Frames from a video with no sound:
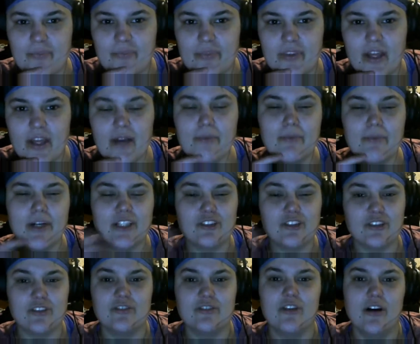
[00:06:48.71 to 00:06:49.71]
not much
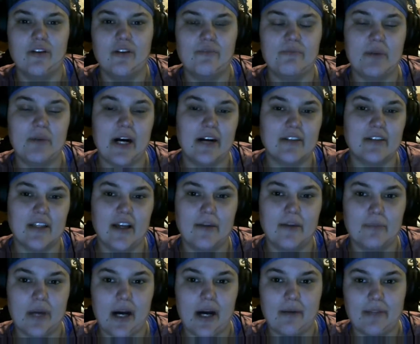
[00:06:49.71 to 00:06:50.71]
is known about the
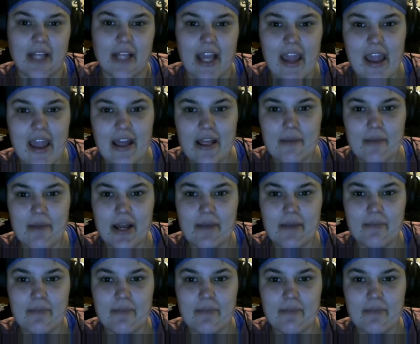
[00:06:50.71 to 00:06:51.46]
upcoming anime,